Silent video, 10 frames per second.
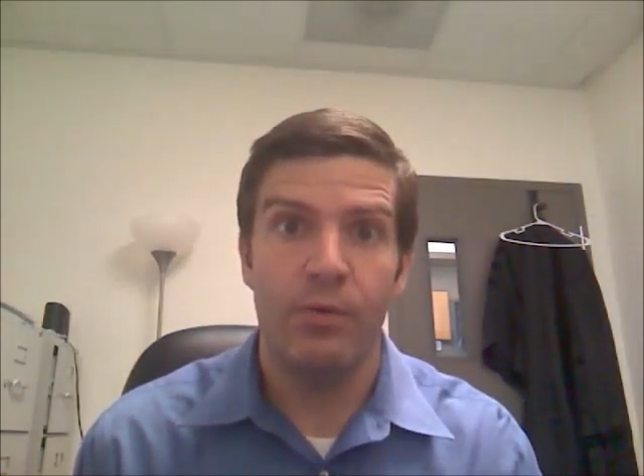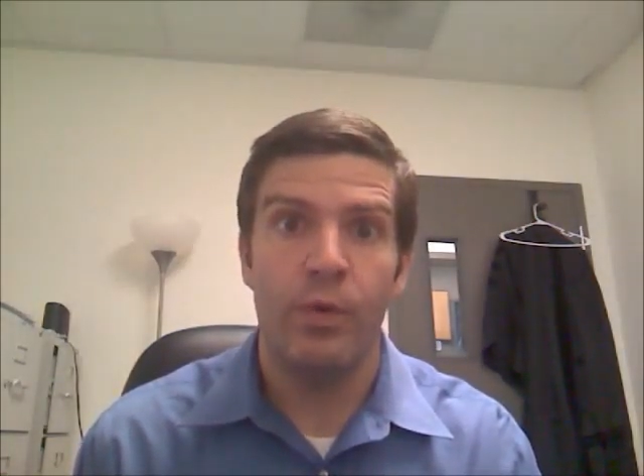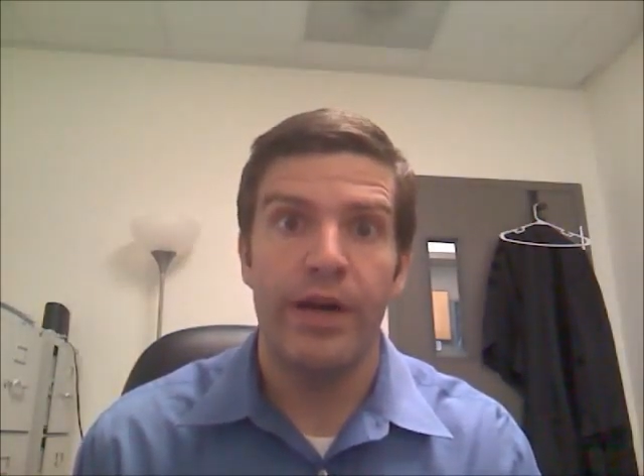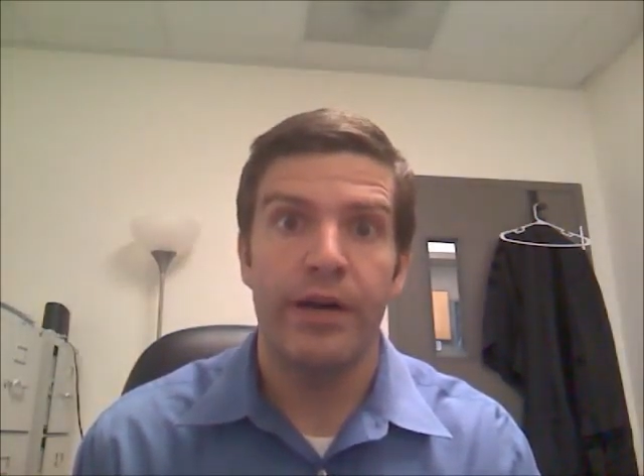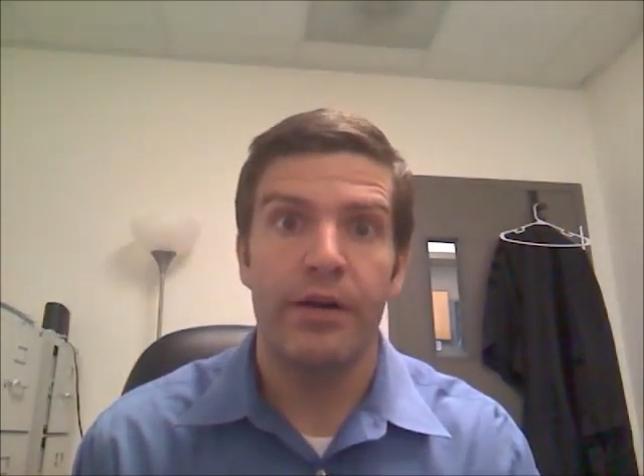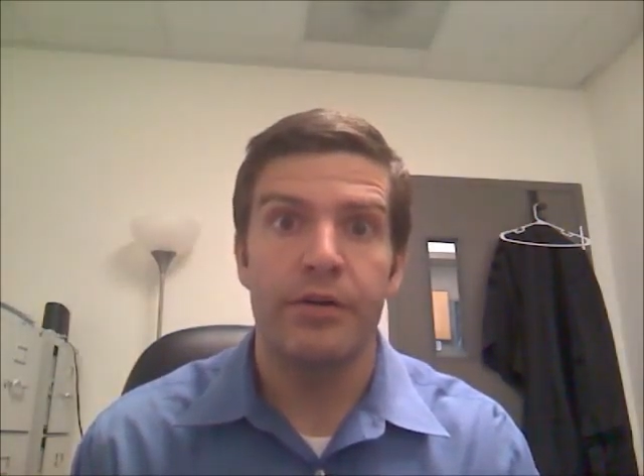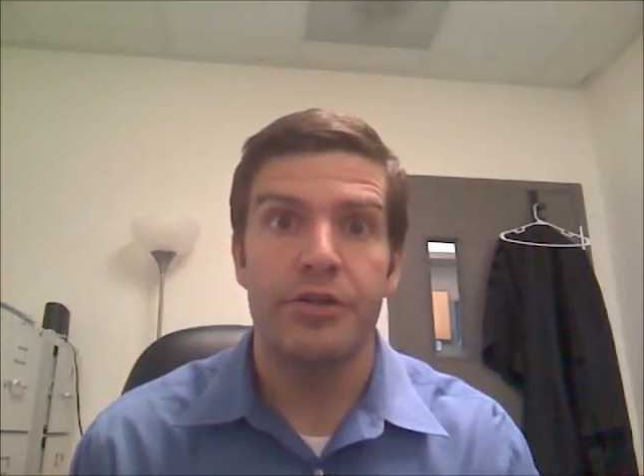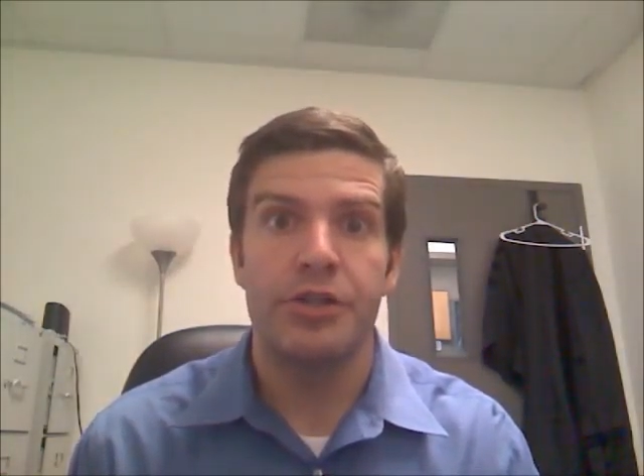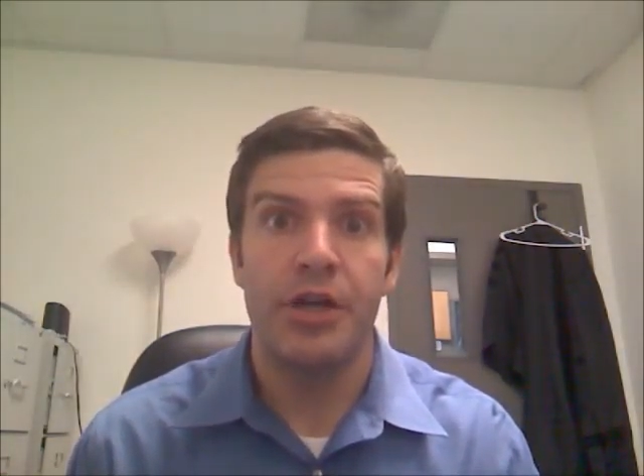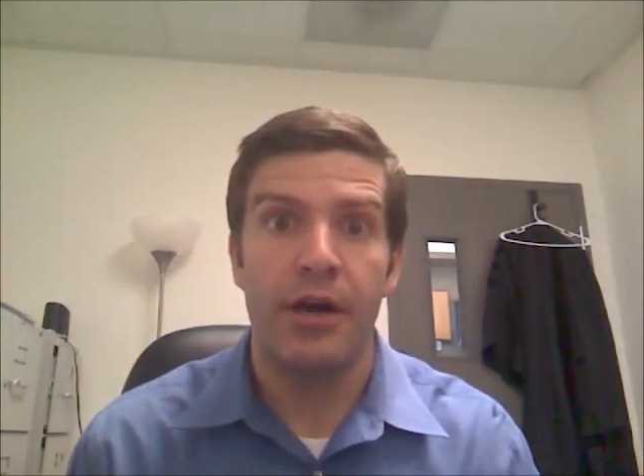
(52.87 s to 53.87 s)
where
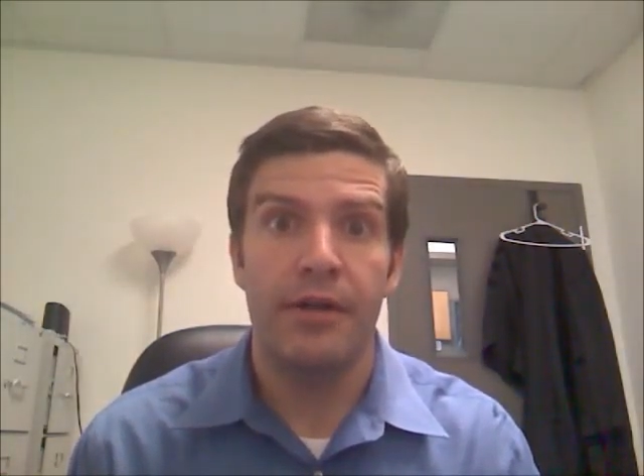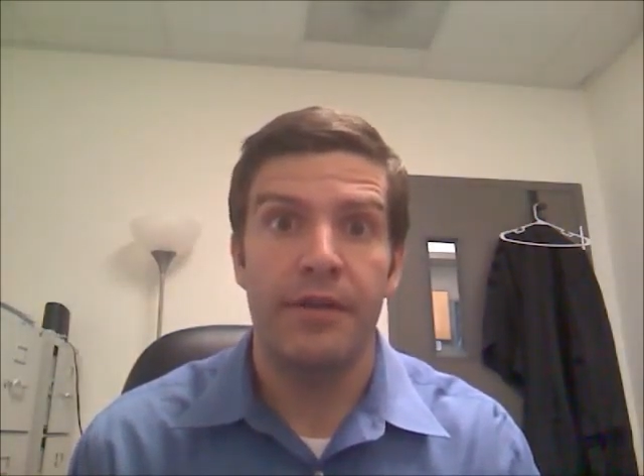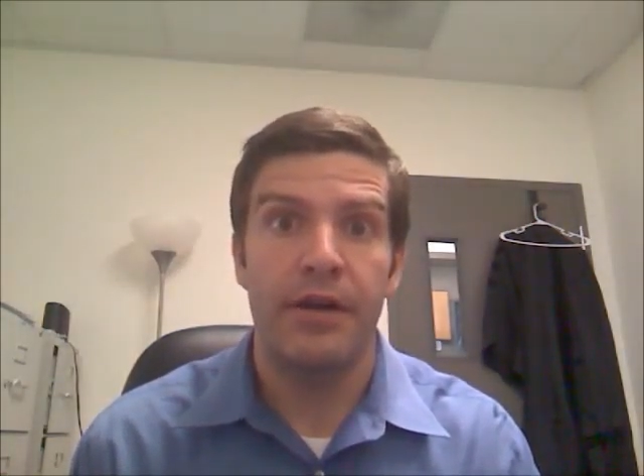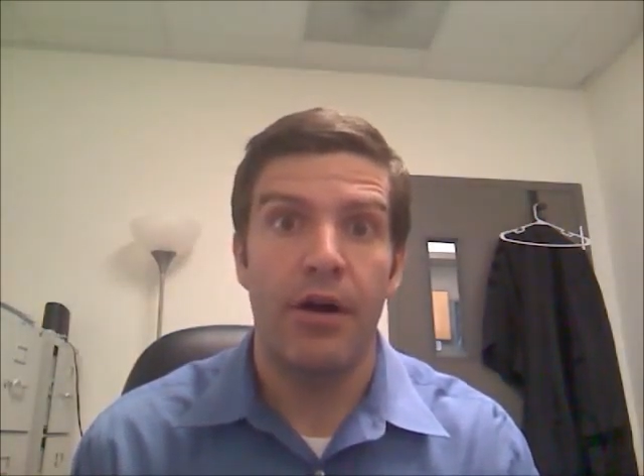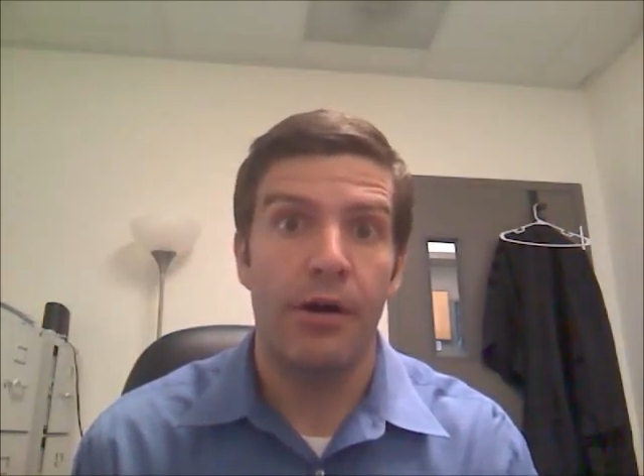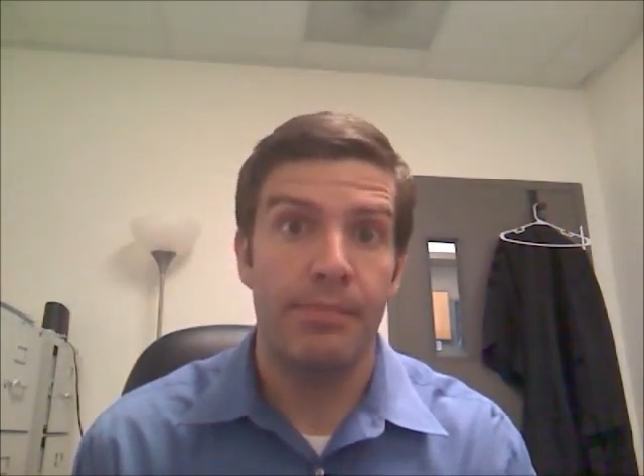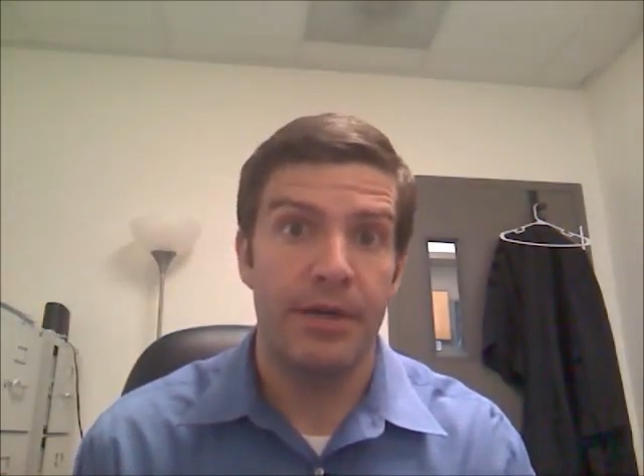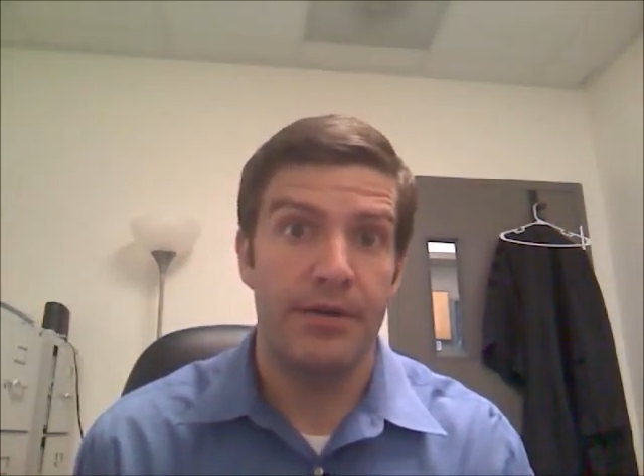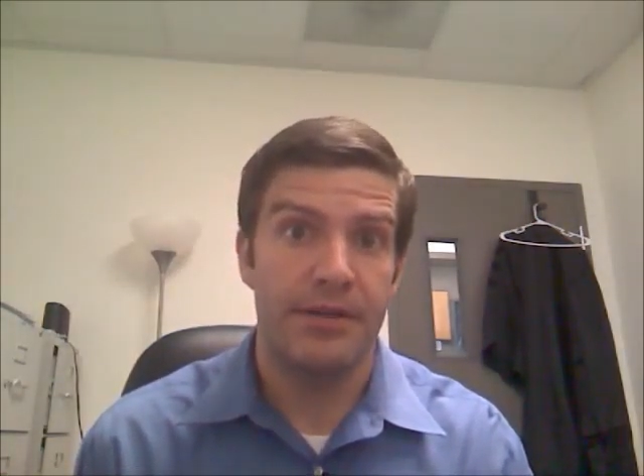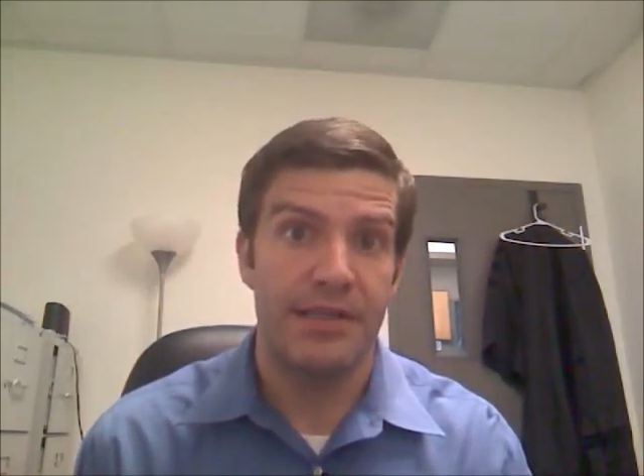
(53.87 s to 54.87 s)
John the
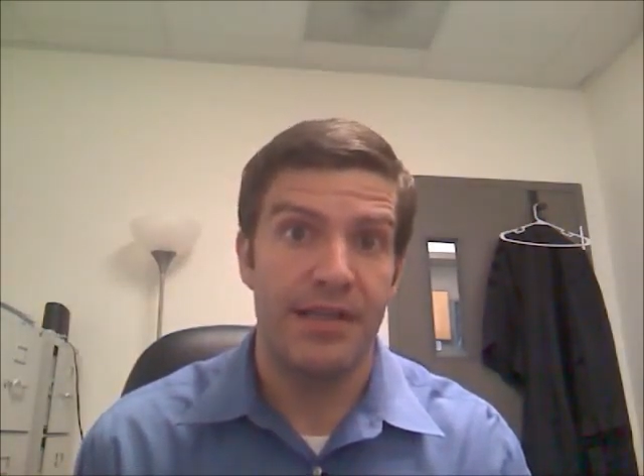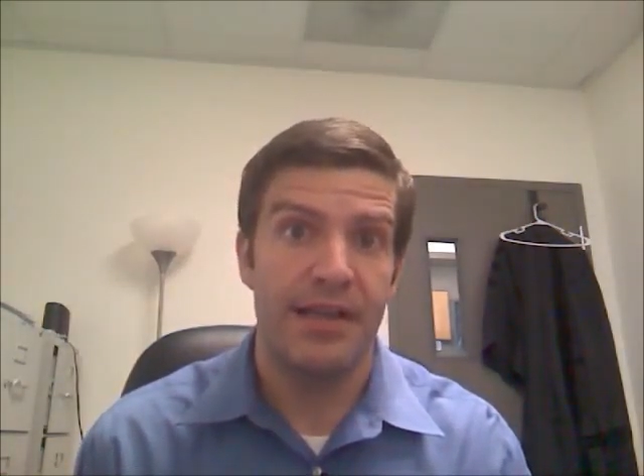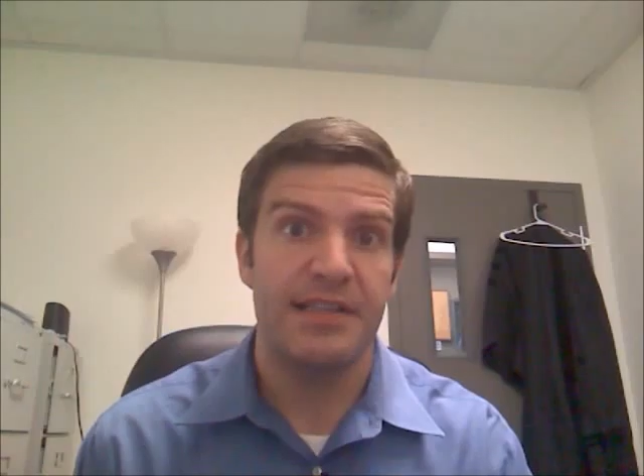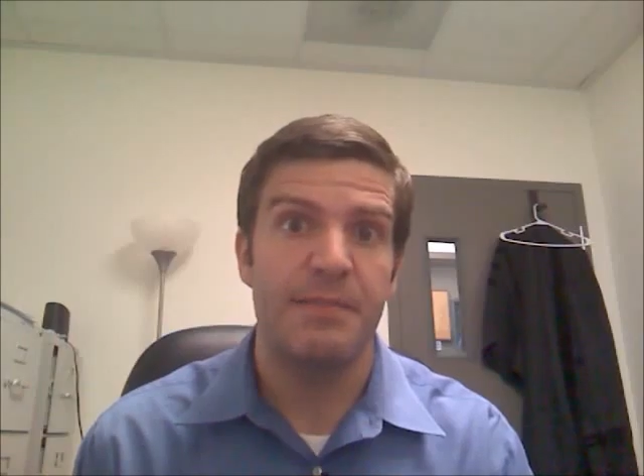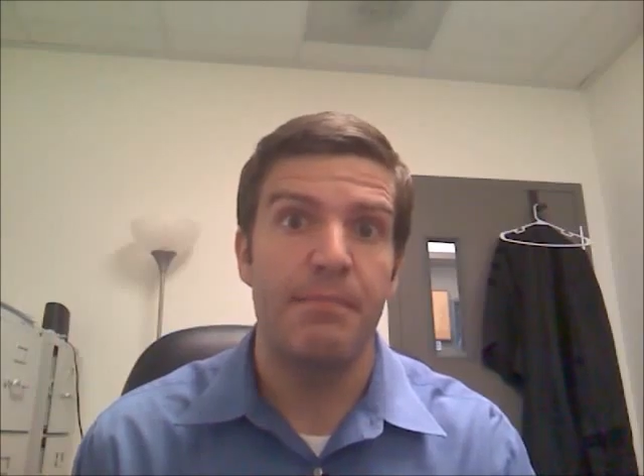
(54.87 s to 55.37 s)
carpenter says,